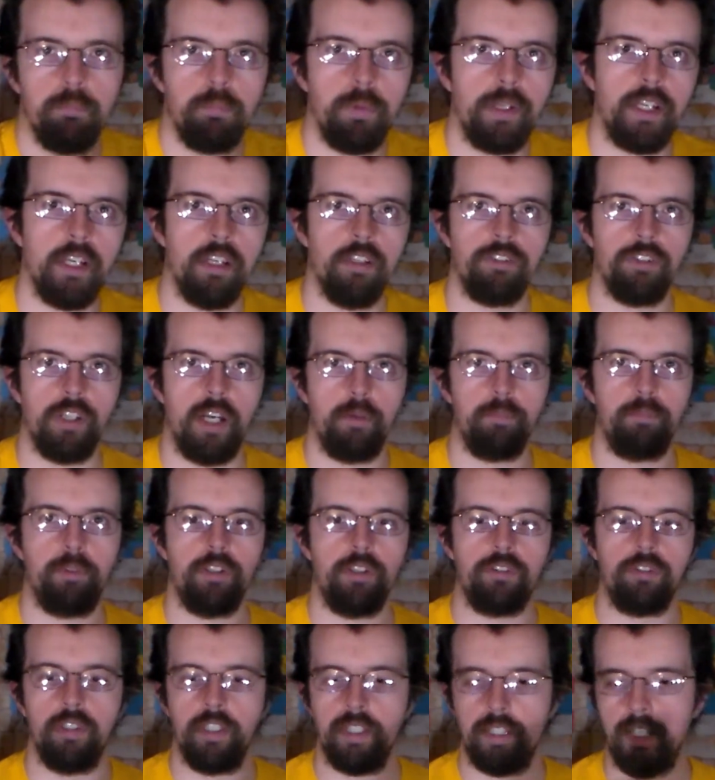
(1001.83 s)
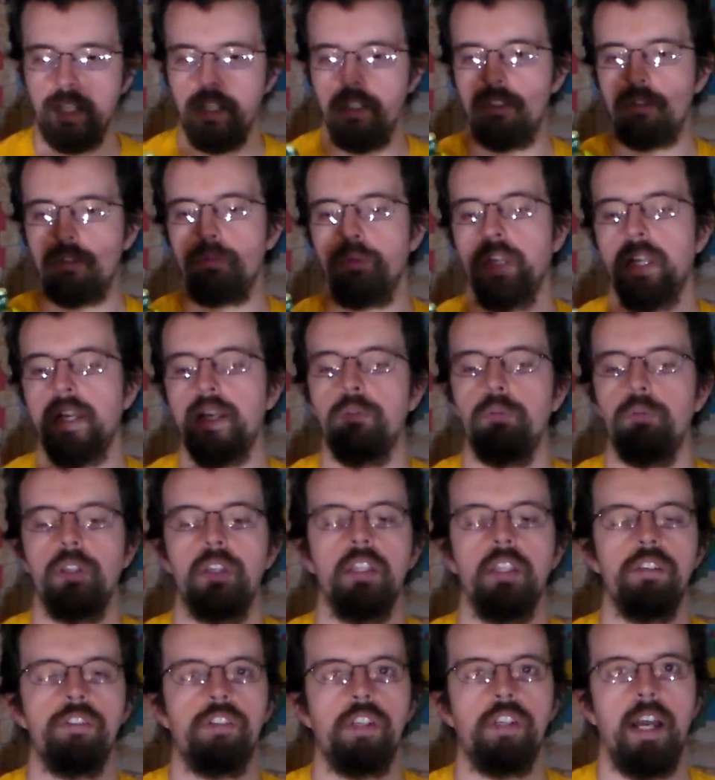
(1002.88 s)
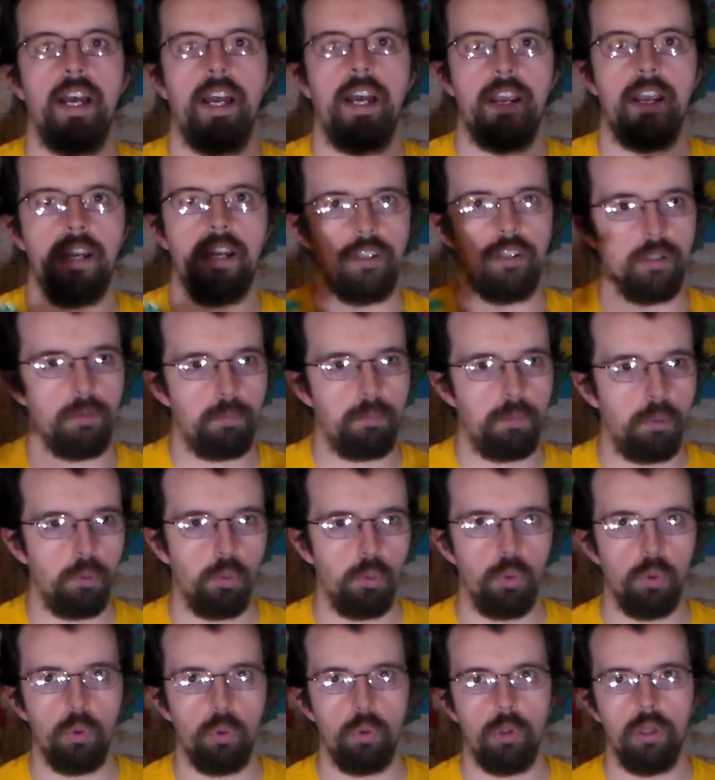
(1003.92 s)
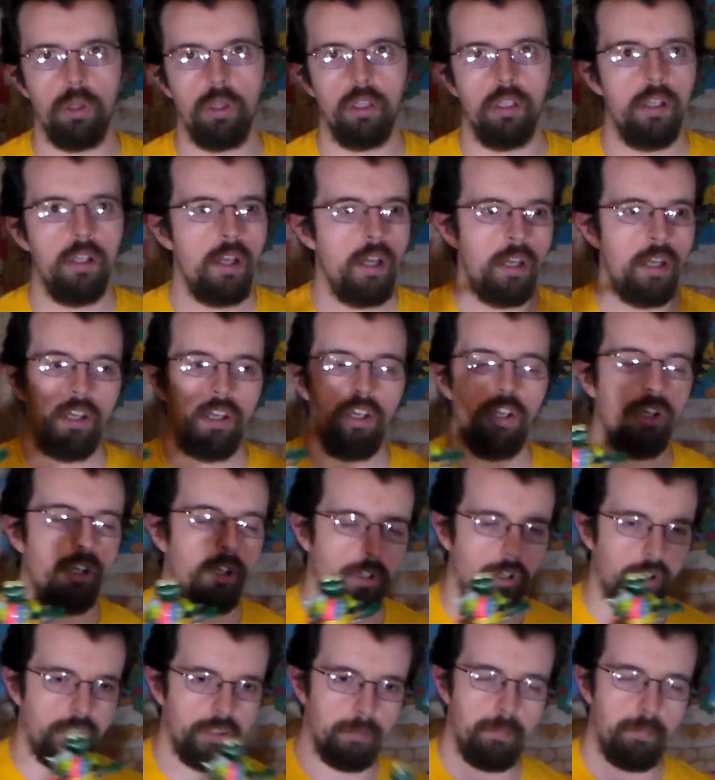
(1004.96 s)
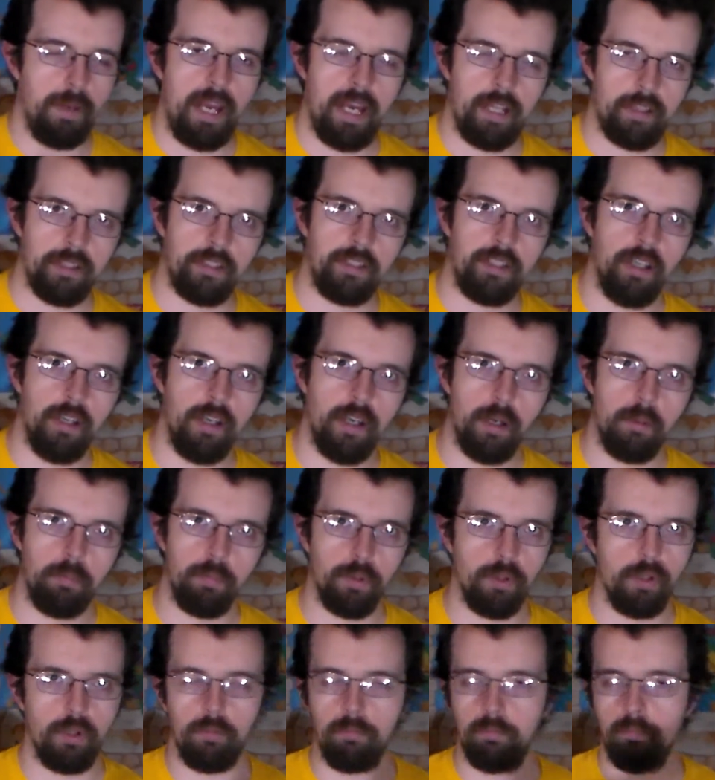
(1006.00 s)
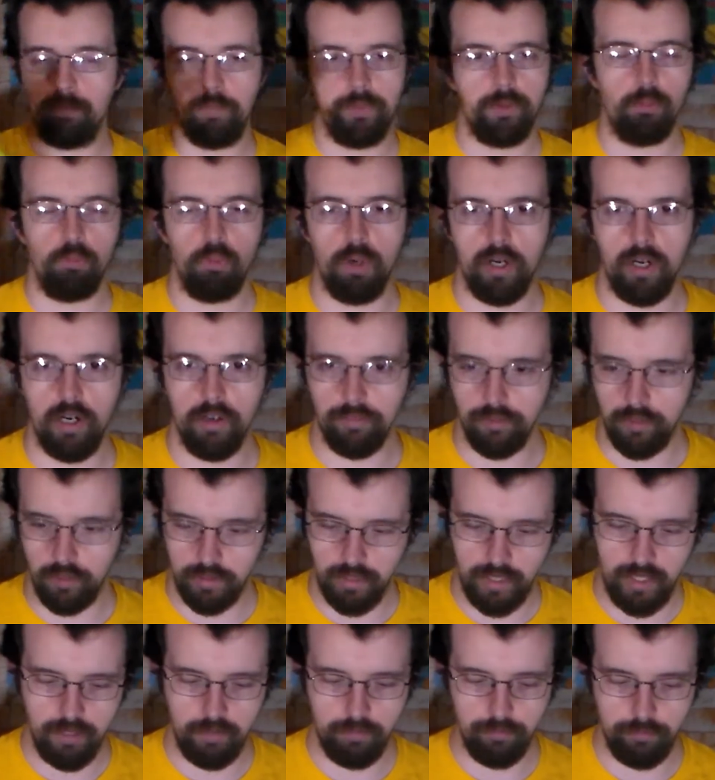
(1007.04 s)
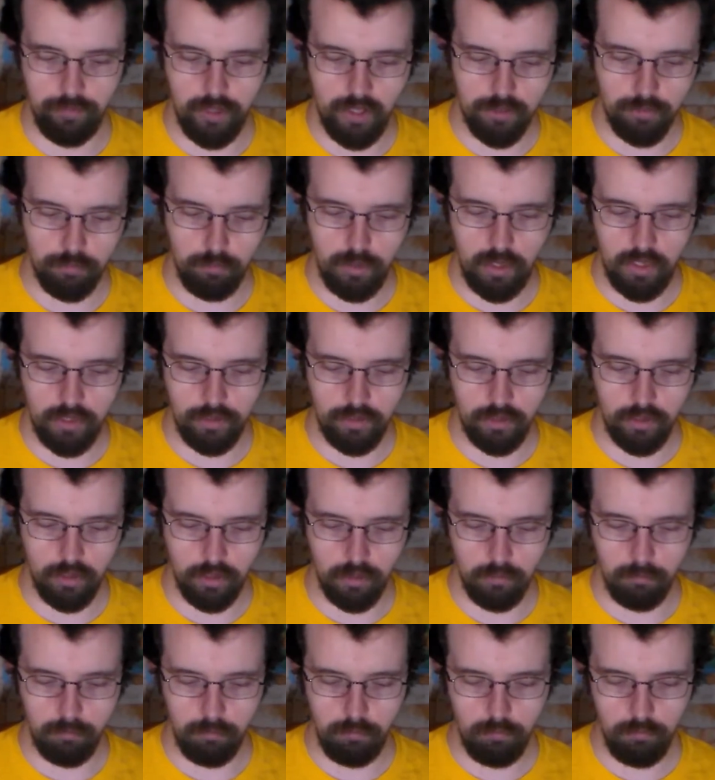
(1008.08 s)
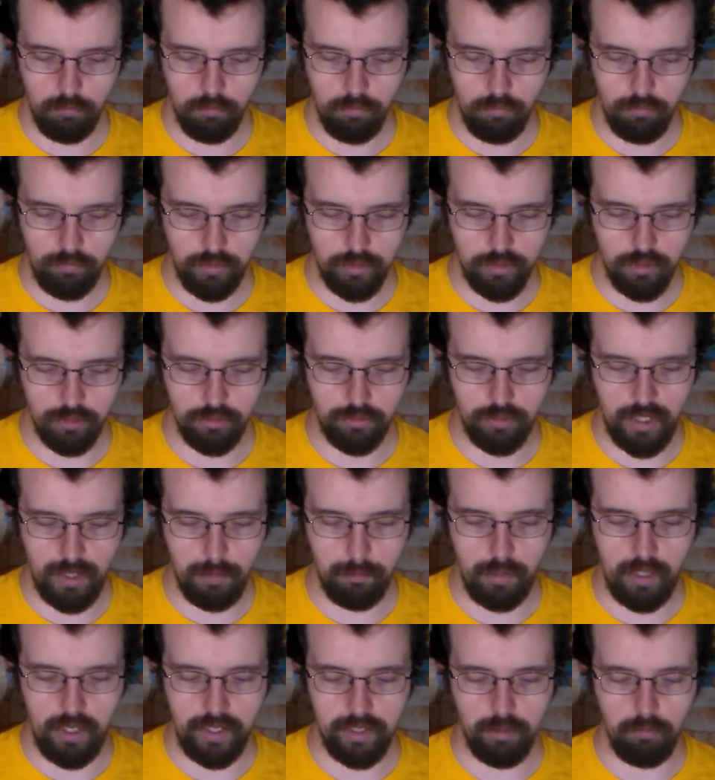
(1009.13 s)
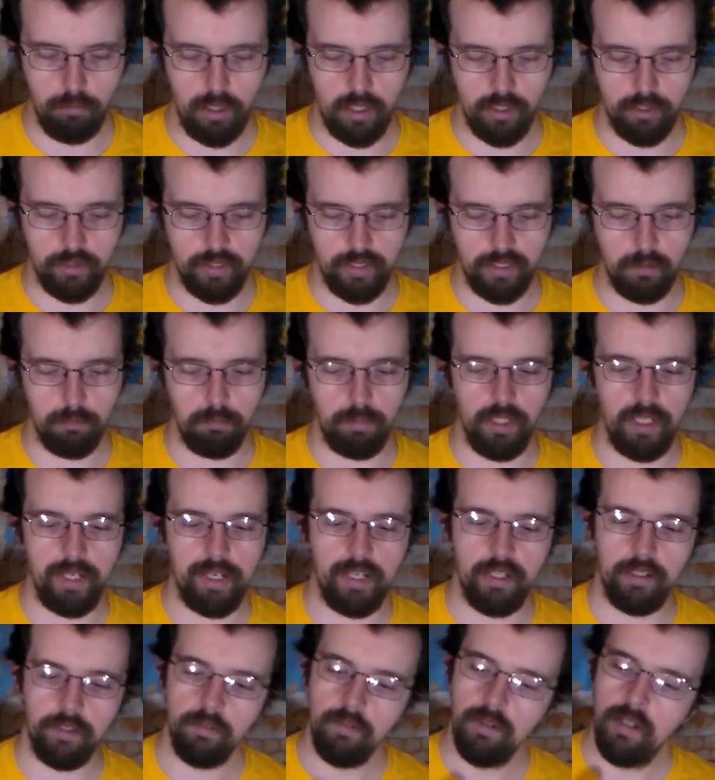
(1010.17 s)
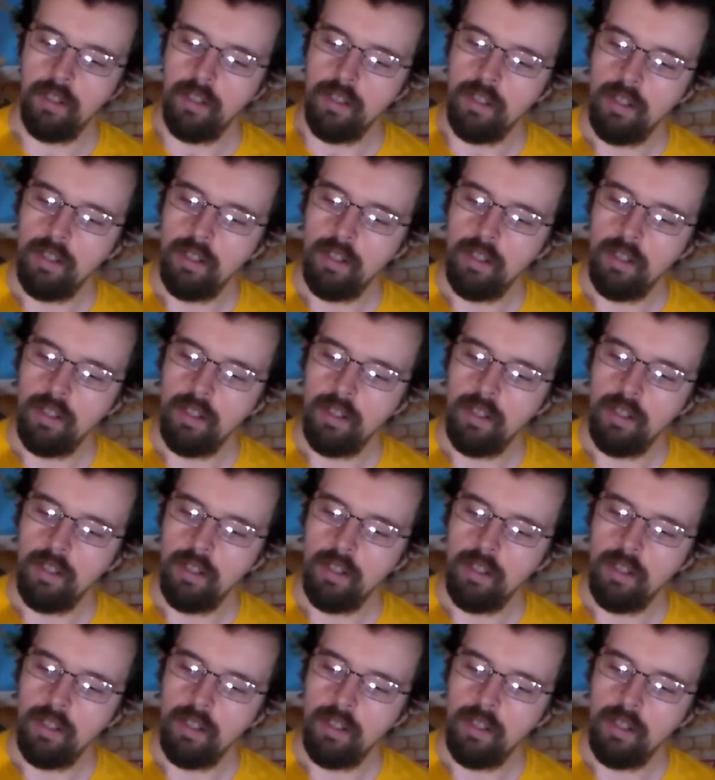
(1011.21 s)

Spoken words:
because obviously kids played with this guy in the pool or in the bathtub or wherever they had fresh water or just a body of water they could play in.